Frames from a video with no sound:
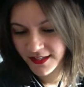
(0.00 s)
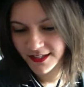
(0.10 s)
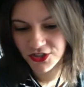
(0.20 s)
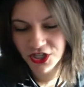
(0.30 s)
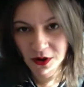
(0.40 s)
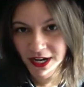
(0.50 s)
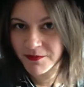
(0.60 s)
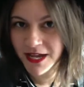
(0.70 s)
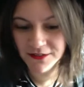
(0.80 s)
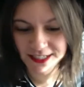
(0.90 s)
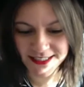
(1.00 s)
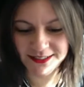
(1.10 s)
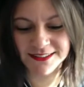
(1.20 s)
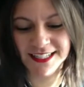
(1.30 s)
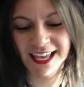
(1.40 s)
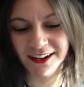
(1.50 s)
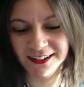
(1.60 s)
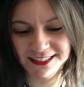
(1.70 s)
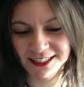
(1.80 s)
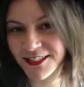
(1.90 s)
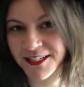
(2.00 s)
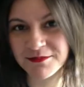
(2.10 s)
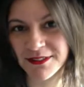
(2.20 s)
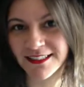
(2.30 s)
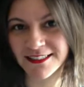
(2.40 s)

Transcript: showing up every single day on such a completely